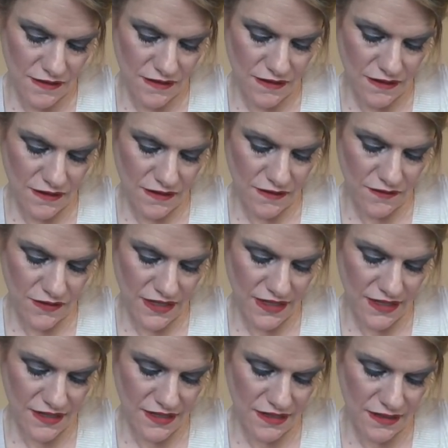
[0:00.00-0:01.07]
of
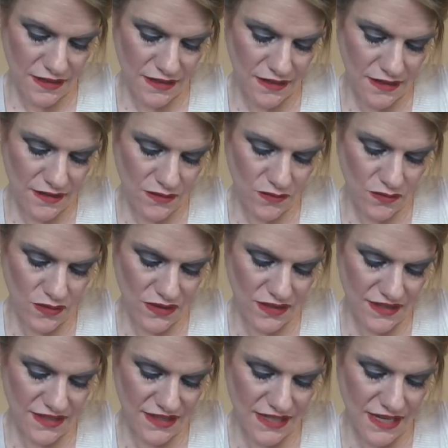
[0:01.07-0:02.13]
it with the
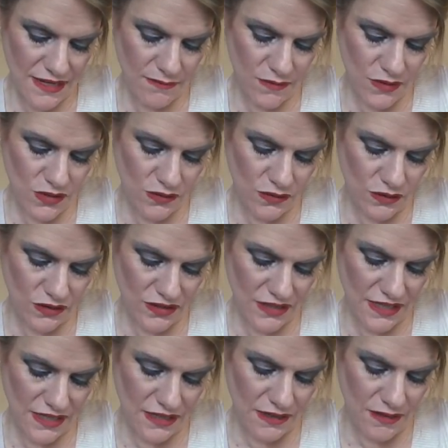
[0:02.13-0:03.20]
seam so it looks
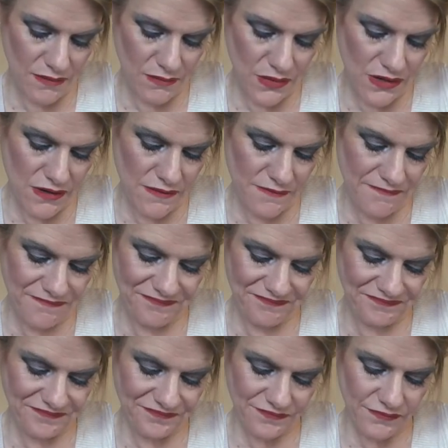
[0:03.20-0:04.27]
like an eyebrow,
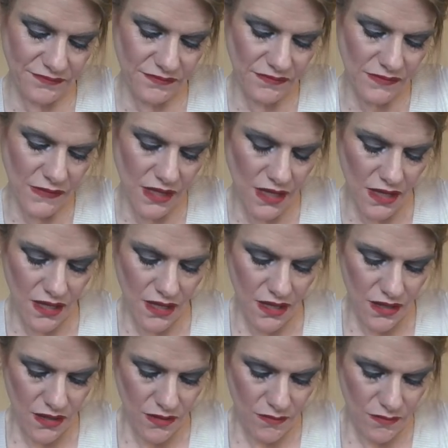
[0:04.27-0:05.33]

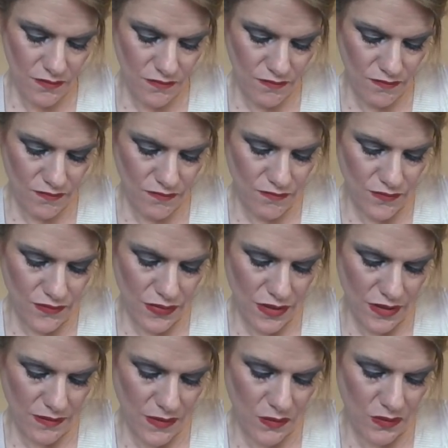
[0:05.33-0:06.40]
you
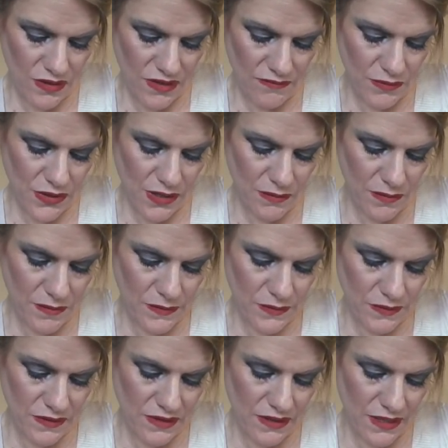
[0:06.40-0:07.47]
probably will have problems
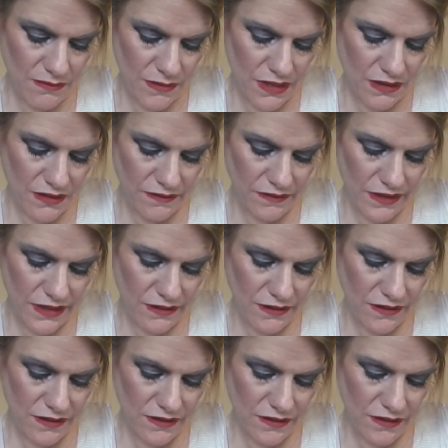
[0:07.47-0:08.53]
with it coming off later.
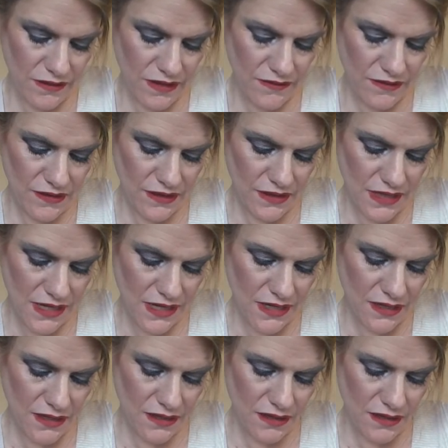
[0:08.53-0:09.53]
So even that,